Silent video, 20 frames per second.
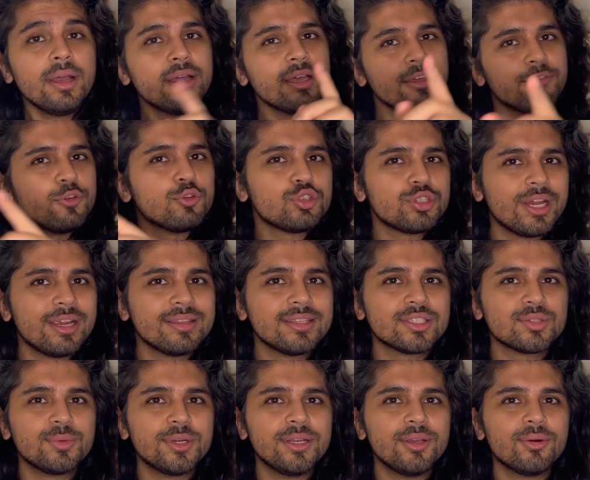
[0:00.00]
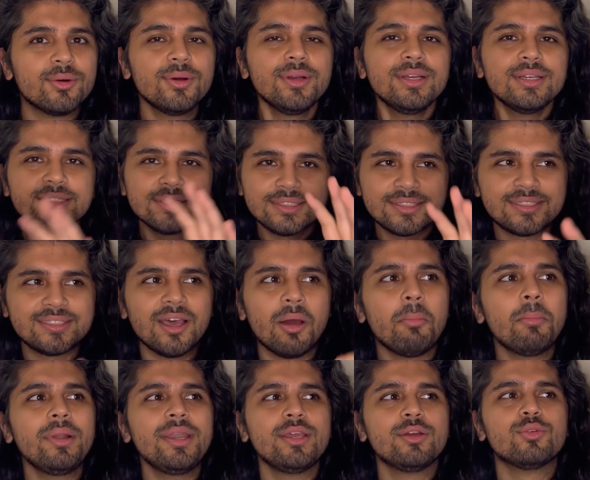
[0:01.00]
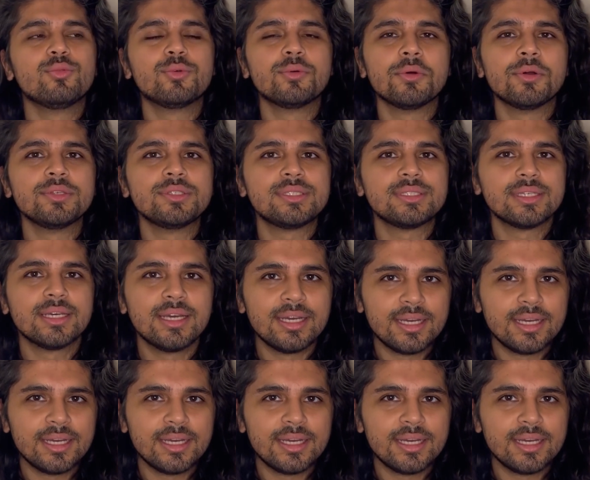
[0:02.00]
If you share this video, somebody who was